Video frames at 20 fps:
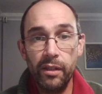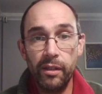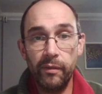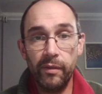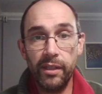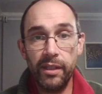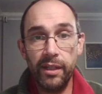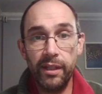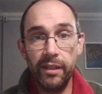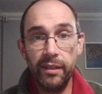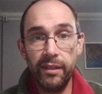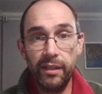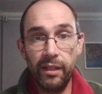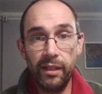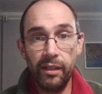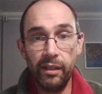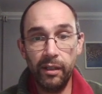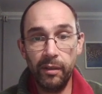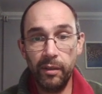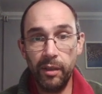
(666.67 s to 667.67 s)
So instead of
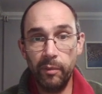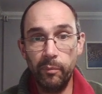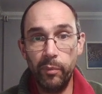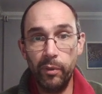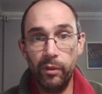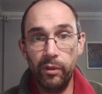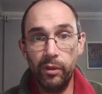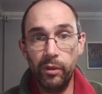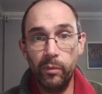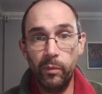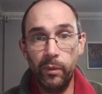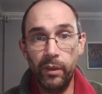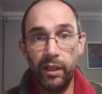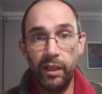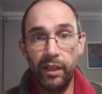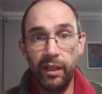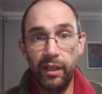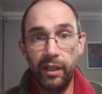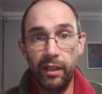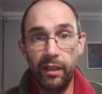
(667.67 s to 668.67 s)
that, I'm going to block
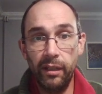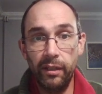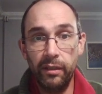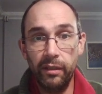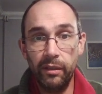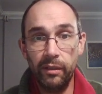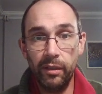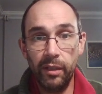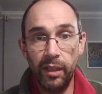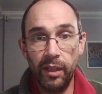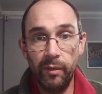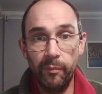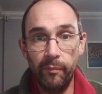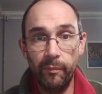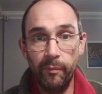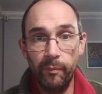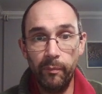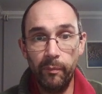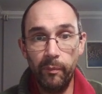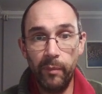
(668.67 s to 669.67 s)
with
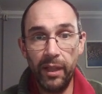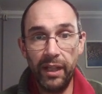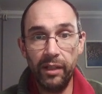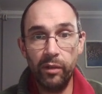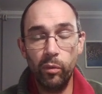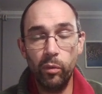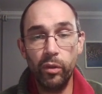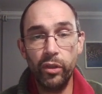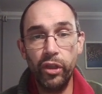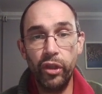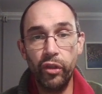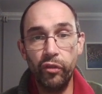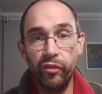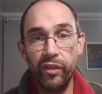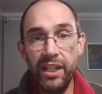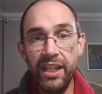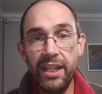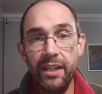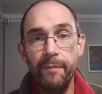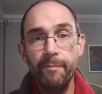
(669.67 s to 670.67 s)
Black Orc
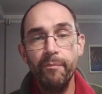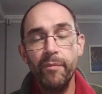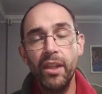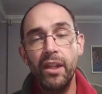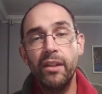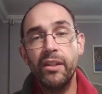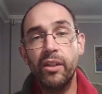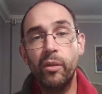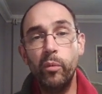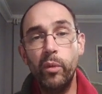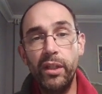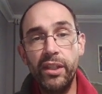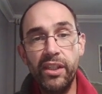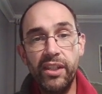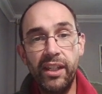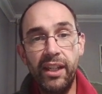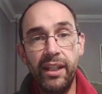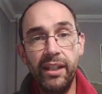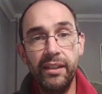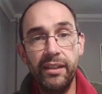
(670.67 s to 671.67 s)
3. So worth
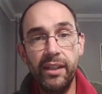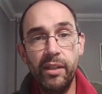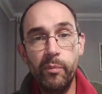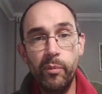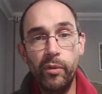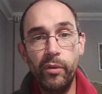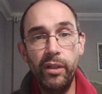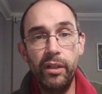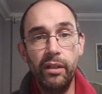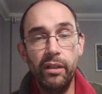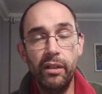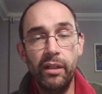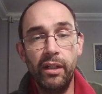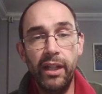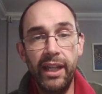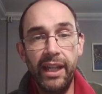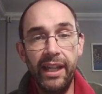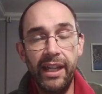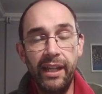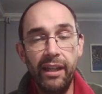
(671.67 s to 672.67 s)
saying at this point,
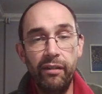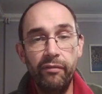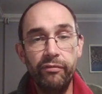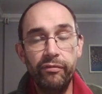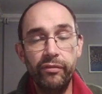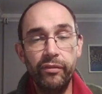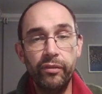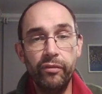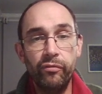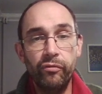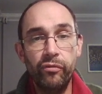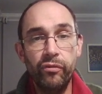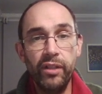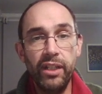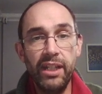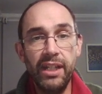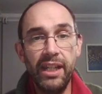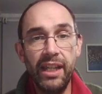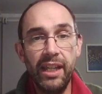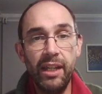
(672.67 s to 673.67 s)
I have
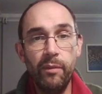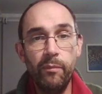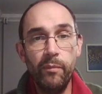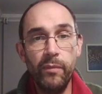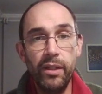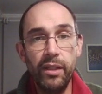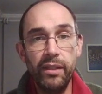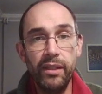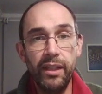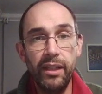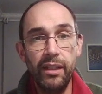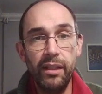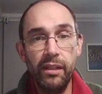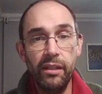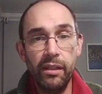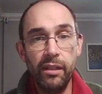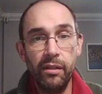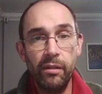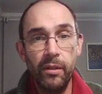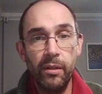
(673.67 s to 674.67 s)
renamed
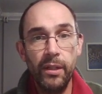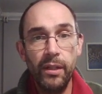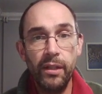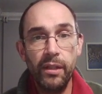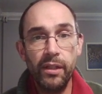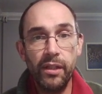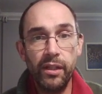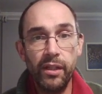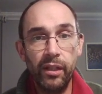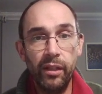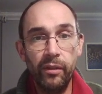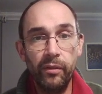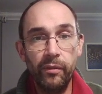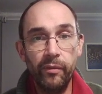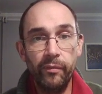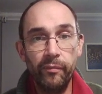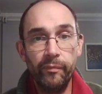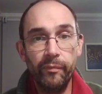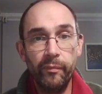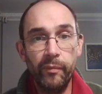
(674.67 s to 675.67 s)
things. So
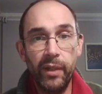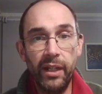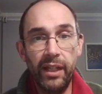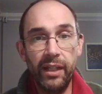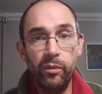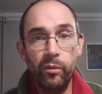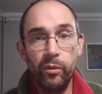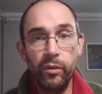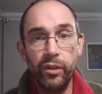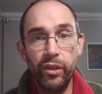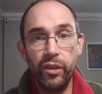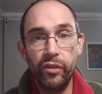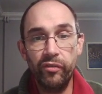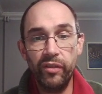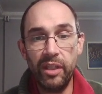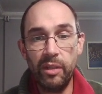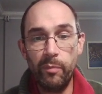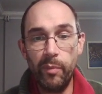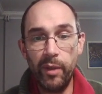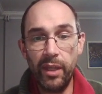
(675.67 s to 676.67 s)
Black Orc
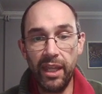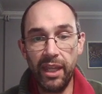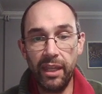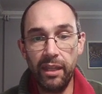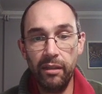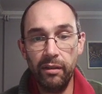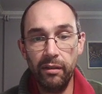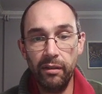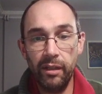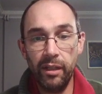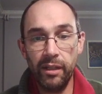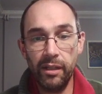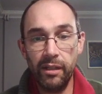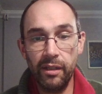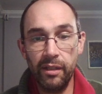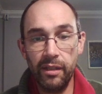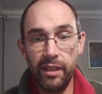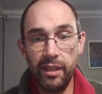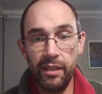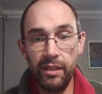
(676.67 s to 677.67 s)
3B is
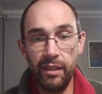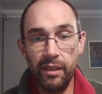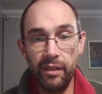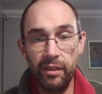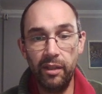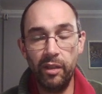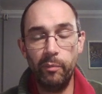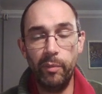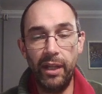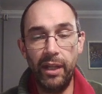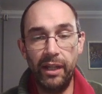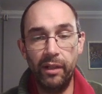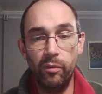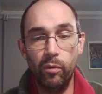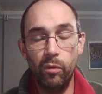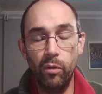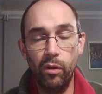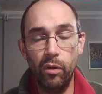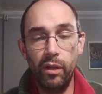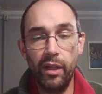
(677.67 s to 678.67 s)
because he's the 3rd Black
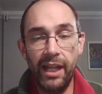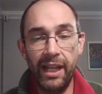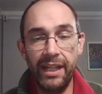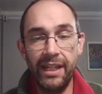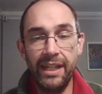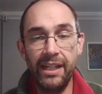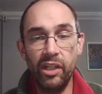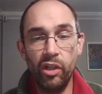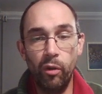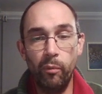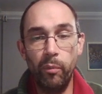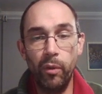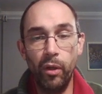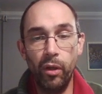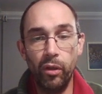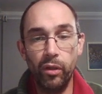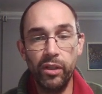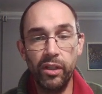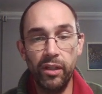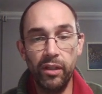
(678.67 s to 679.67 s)
Orc and he's got
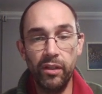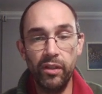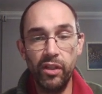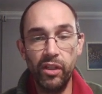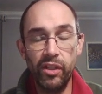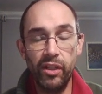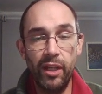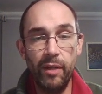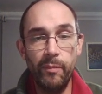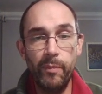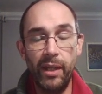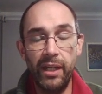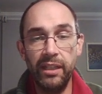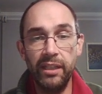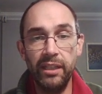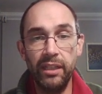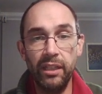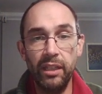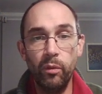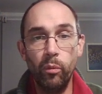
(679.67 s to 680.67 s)
blocks. So you can just type
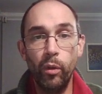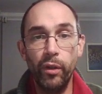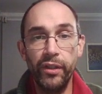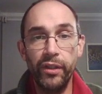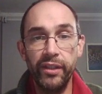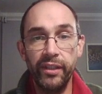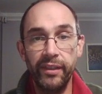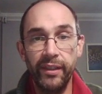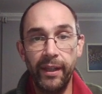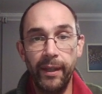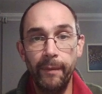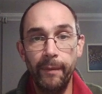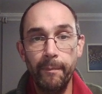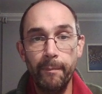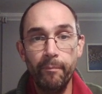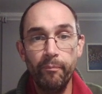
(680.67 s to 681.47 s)
anything you want in there.